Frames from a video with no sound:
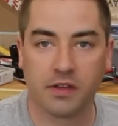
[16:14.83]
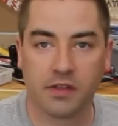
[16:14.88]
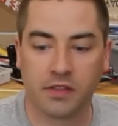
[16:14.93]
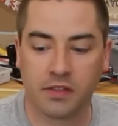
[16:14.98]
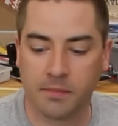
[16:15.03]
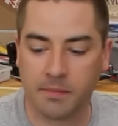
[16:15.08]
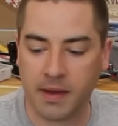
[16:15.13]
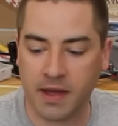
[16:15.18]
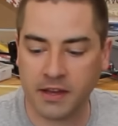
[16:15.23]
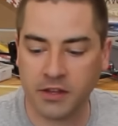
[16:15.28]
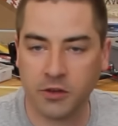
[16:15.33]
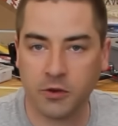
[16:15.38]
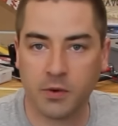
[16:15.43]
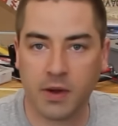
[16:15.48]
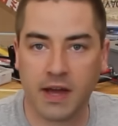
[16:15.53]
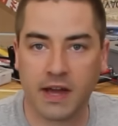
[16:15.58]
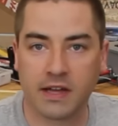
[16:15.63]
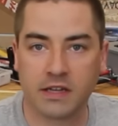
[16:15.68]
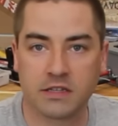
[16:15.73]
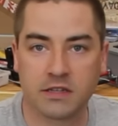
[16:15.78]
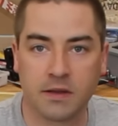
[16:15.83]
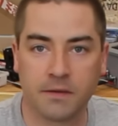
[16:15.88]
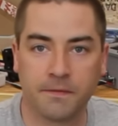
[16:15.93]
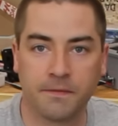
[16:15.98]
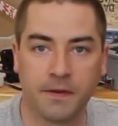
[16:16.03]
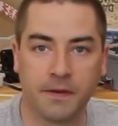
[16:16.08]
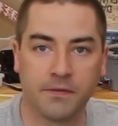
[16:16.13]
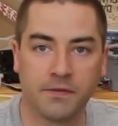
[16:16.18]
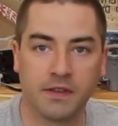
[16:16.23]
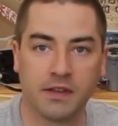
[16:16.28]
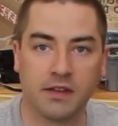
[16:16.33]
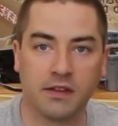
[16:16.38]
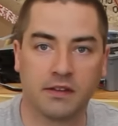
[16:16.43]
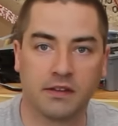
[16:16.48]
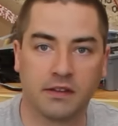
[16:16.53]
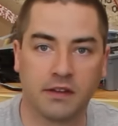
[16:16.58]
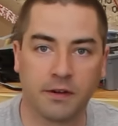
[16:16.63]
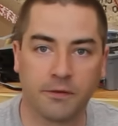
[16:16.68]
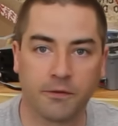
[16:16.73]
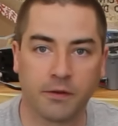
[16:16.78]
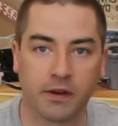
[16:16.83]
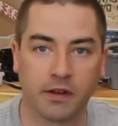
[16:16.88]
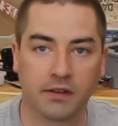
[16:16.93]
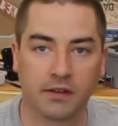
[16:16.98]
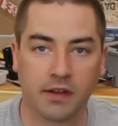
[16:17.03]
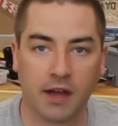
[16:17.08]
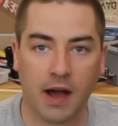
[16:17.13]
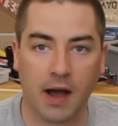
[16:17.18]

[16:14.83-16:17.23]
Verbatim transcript: The menu has 50 different